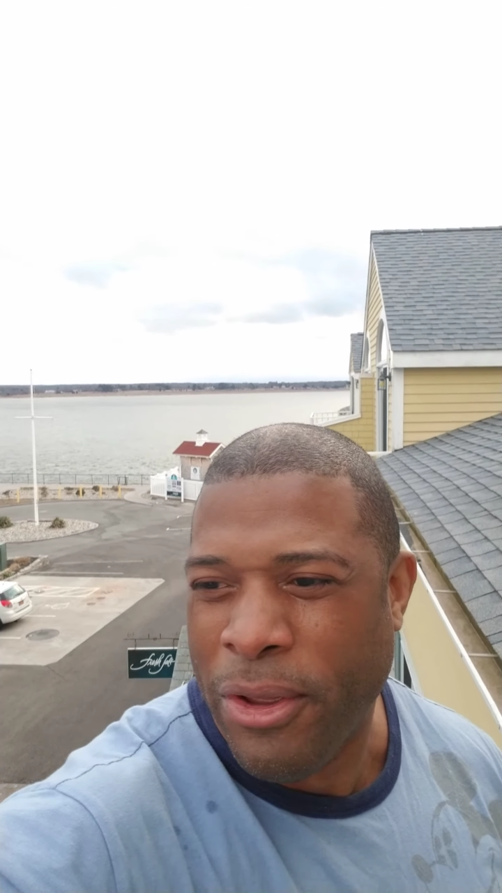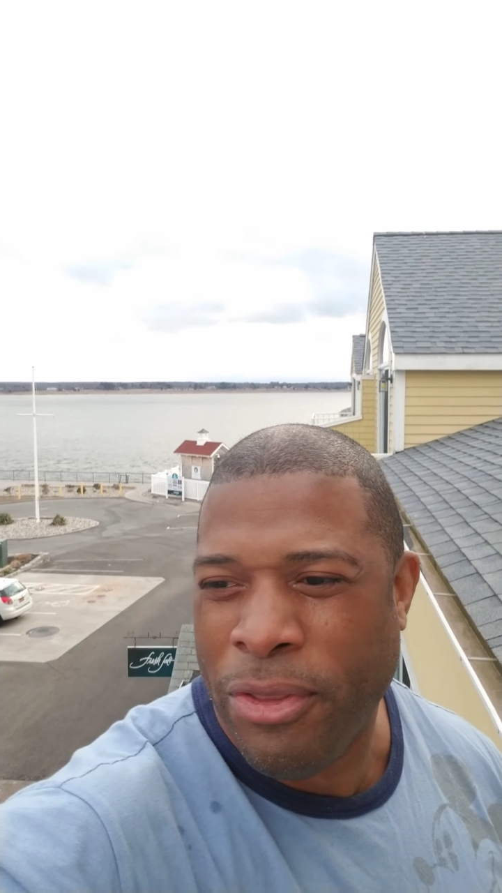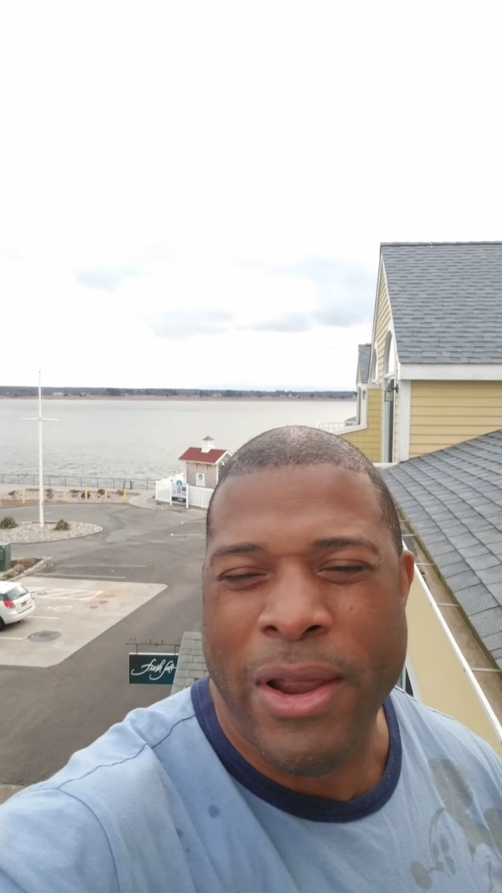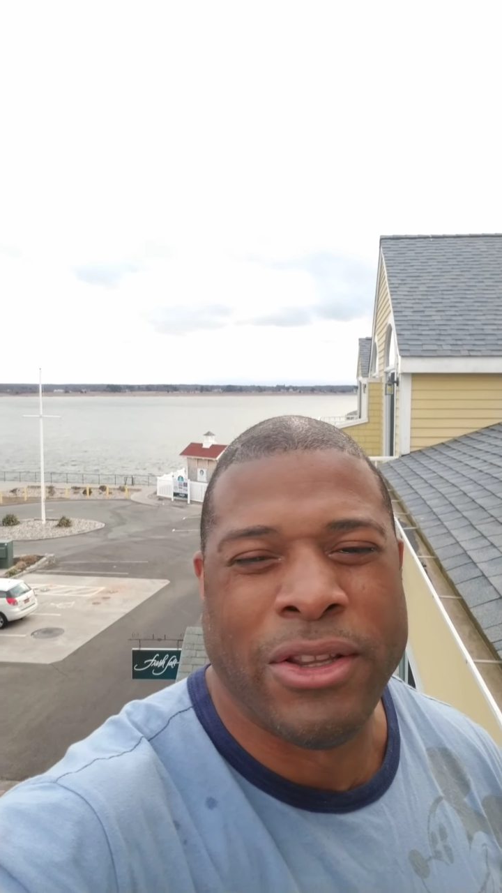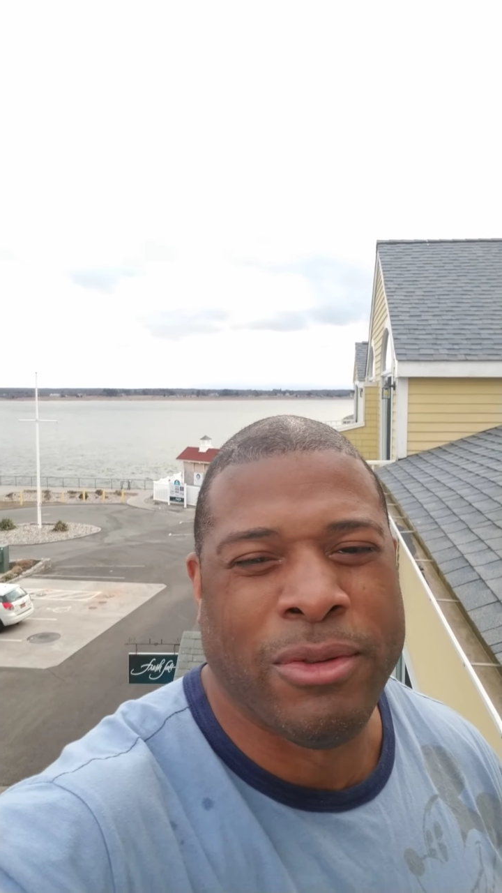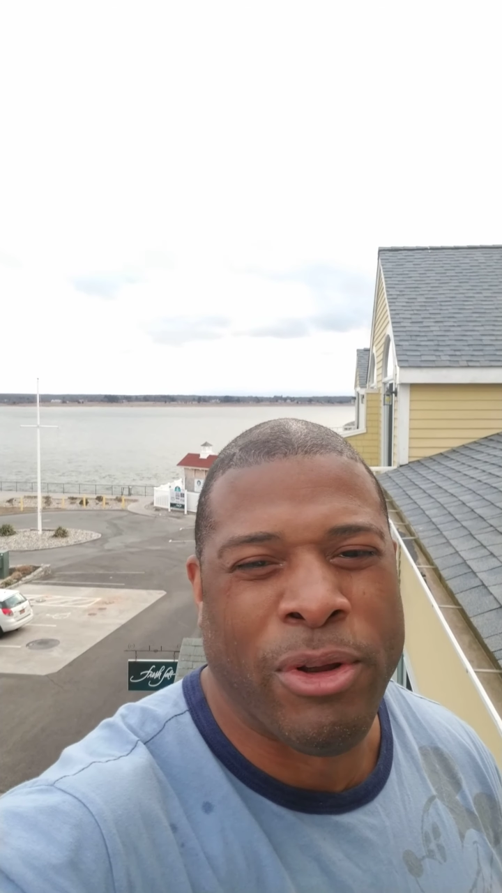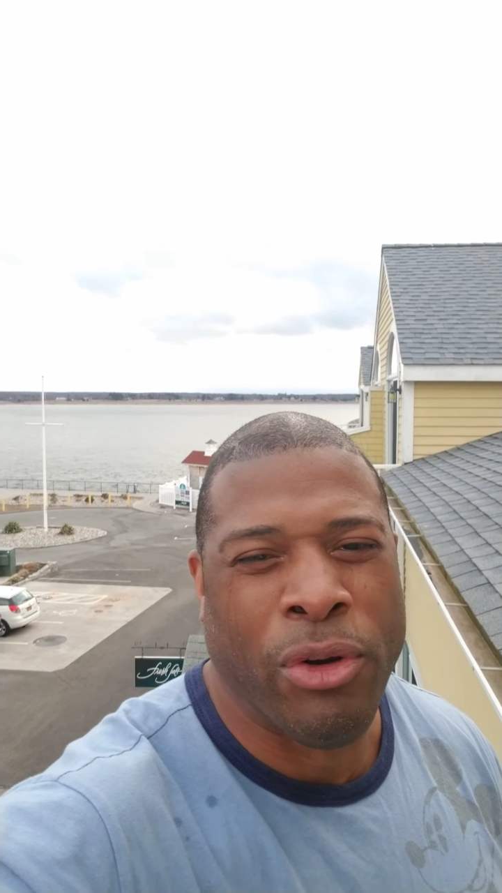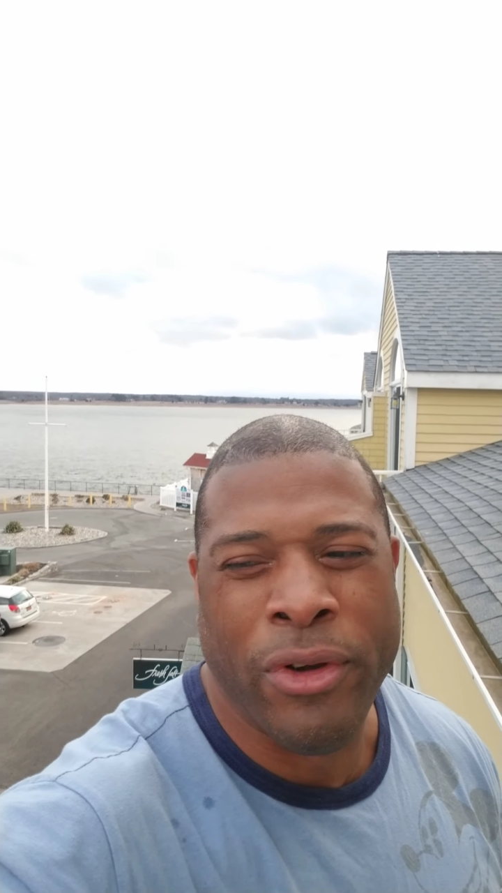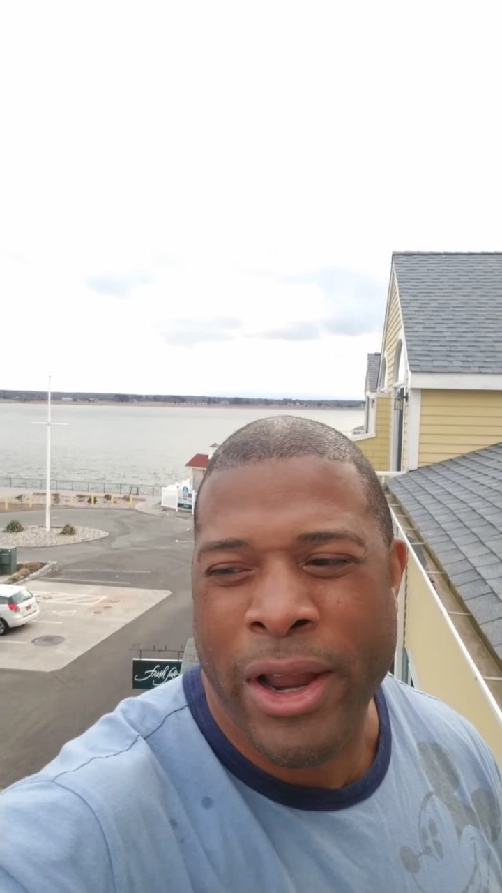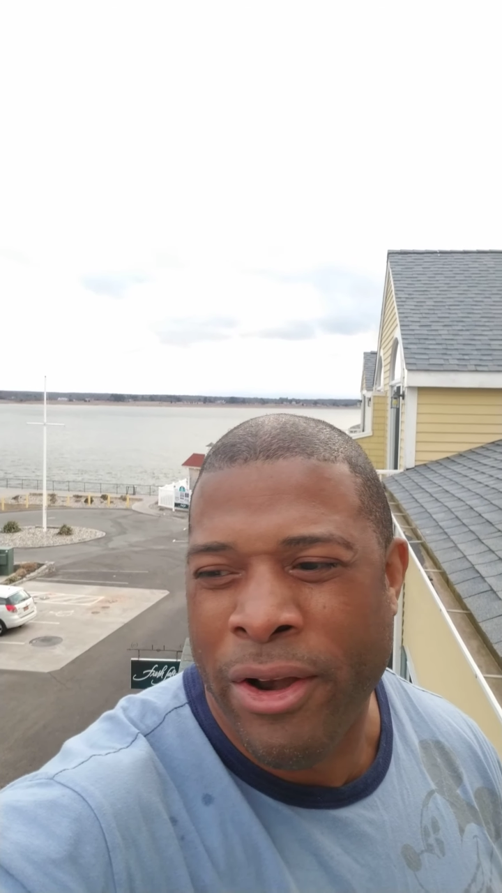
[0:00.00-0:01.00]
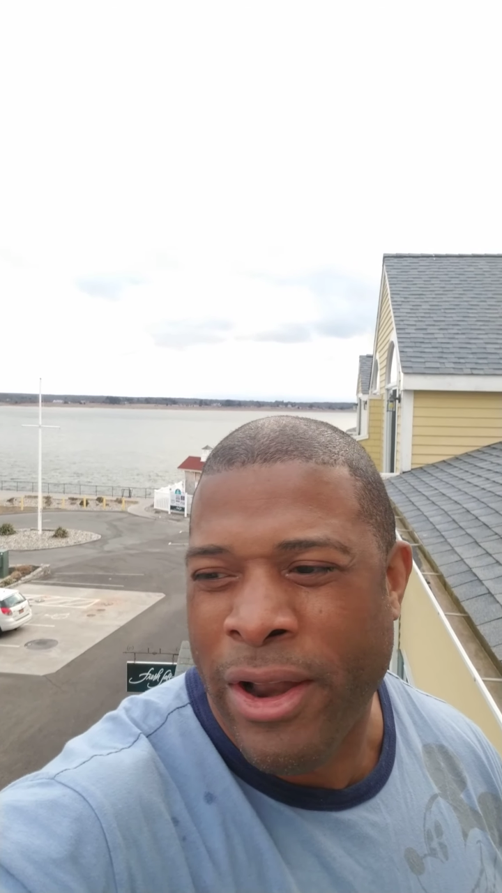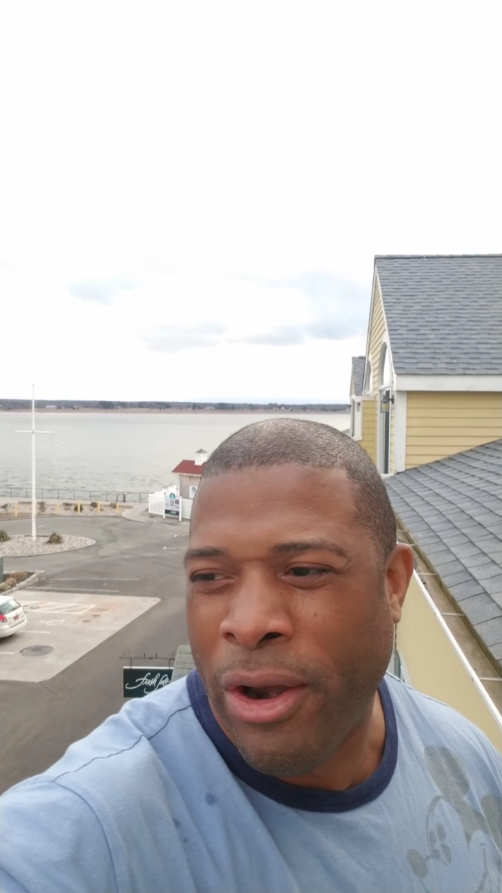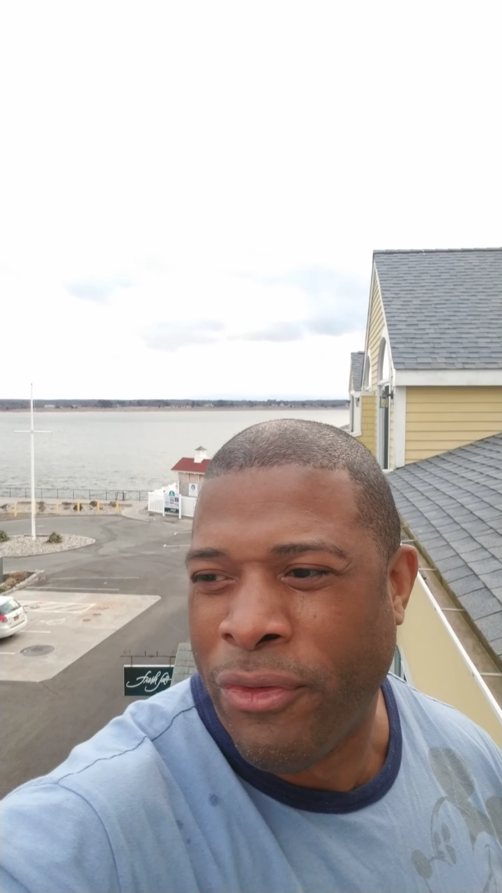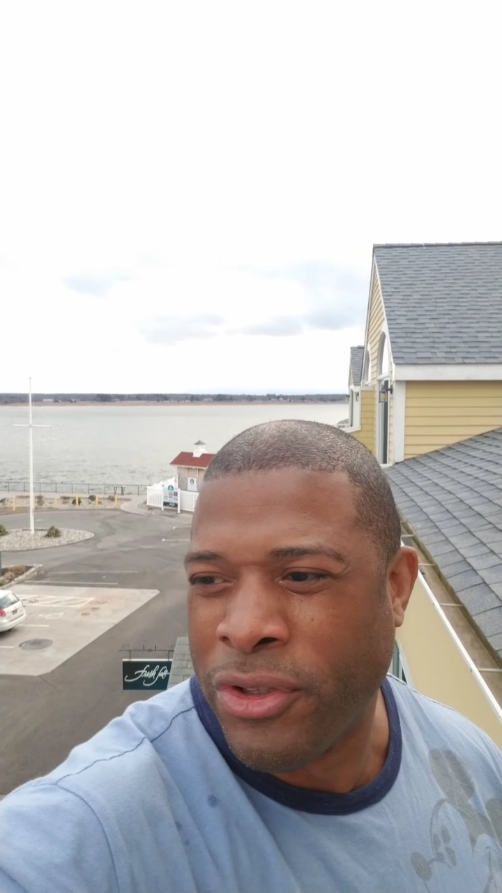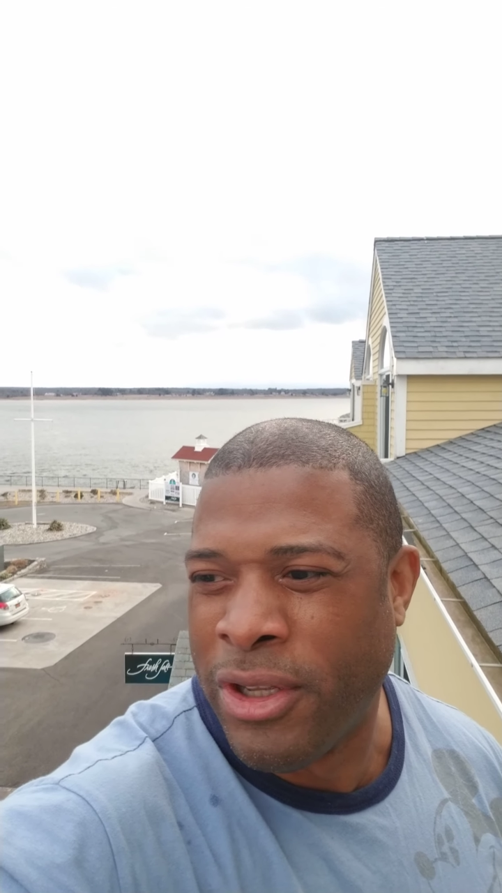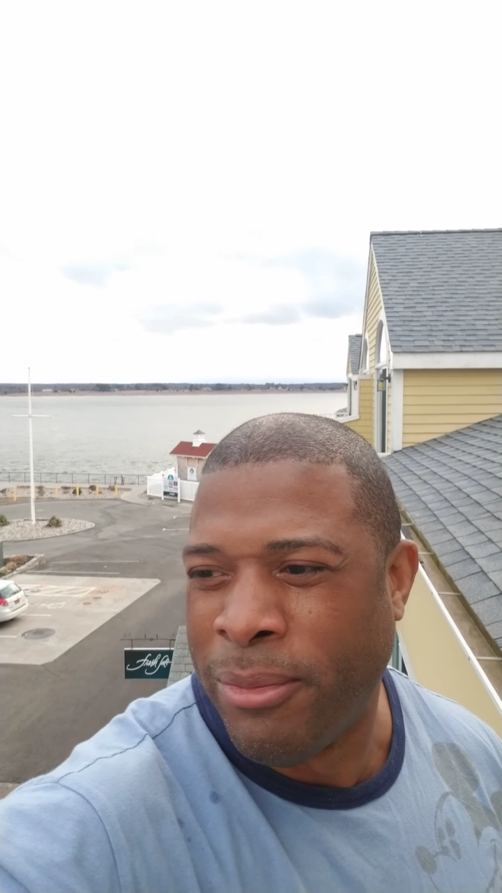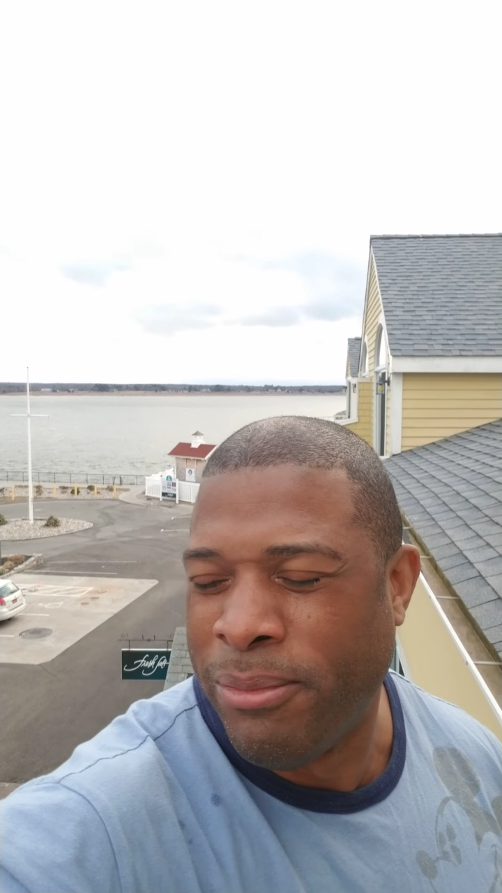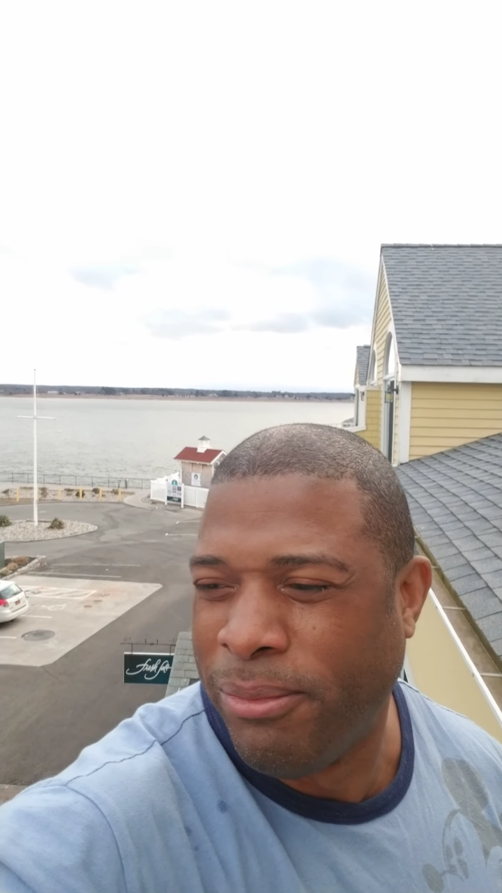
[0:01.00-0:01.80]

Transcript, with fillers: threatening someone over the internet over some